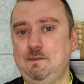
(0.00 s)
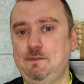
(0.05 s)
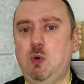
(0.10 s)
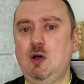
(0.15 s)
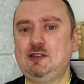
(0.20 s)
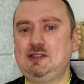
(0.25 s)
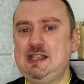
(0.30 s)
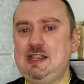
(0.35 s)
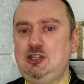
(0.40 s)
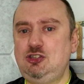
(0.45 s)

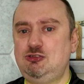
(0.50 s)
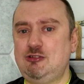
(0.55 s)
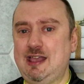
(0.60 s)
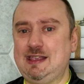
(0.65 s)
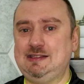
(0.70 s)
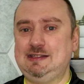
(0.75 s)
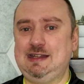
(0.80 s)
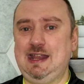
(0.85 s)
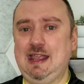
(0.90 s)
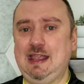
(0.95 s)
What's
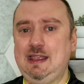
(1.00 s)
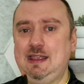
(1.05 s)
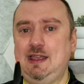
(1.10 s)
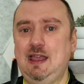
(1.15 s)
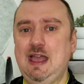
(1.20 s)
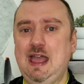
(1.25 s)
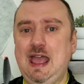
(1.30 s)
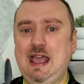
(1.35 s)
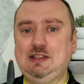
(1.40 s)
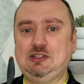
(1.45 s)
interesting
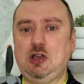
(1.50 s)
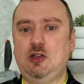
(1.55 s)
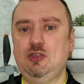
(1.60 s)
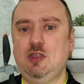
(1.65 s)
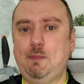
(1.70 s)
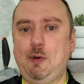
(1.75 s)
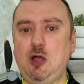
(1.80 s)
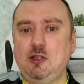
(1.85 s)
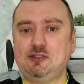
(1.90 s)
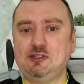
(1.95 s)
is on
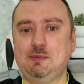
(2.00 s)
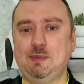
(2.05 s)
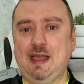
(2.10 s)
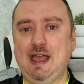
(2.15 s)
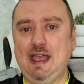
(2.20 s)
the bottom